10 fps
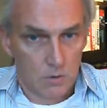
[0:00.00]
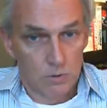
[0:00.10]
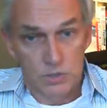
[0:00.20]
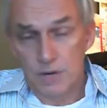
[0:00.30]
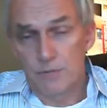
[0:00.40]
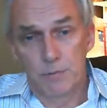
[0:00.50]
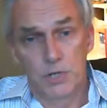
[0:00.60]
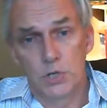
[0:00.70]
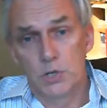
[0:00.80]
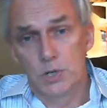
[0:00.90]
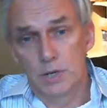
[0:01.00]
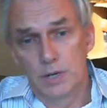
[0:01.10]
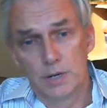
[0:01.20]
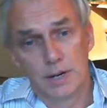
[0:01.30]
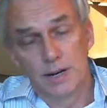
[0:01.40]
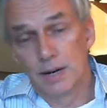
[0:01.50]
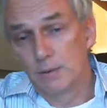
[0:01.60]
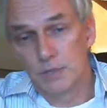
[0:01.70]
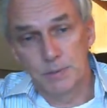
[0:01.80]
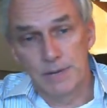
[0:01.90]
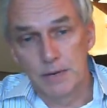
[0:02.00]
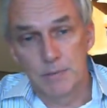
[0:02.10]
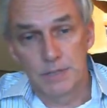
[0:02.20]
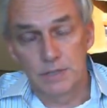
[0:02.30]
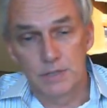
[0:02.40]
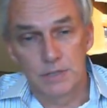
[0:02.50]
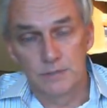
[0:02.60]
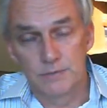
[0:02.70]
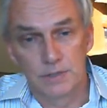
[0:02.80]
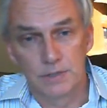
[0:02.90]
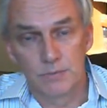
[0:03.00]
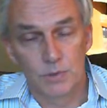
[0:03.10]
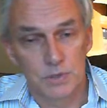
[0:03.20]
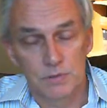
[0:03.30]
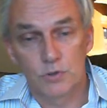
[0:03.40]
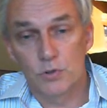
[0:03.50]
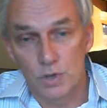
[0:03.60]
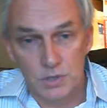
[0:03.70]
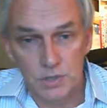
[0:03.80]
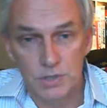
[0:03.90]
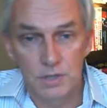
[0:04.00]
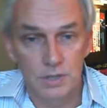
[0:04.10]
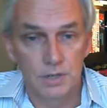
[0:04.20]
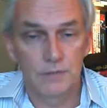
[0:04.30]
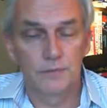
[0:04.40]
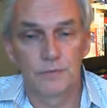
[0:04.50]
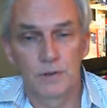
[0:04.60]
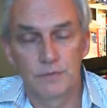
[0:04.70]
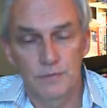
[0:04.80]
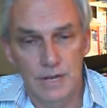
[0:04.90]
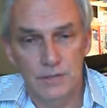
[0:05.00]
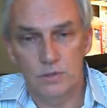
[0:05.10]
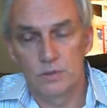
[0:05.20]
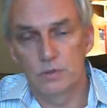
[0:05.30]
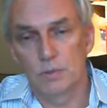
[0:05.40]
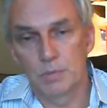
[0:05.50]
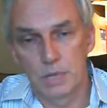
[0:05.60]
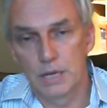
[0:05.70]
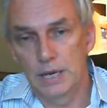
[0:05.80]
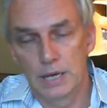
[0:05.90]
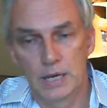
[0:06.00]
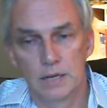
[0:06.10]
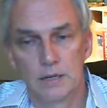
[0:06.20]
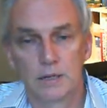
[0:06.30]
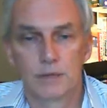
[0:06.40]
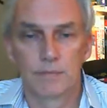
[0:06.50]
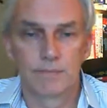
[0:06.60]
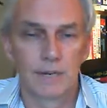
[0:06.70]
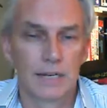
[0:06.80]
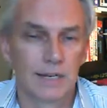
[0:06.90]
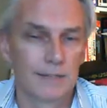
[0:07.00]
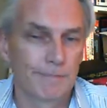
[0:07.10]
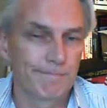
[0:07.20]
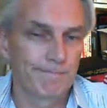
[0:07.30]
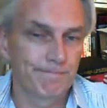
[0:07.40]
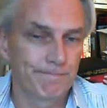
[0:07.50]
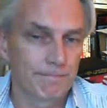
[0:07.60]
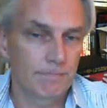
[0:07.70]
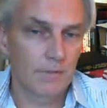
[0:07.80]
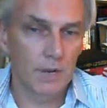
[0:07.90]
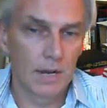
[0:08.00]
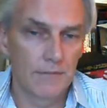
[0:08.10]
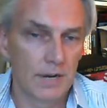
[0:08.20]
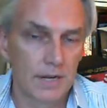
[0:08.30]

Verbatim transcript: one chat from BGG, and, and I was just making a mess of stuff and wasn't structured enough on Vassal to play. Um, I, I have a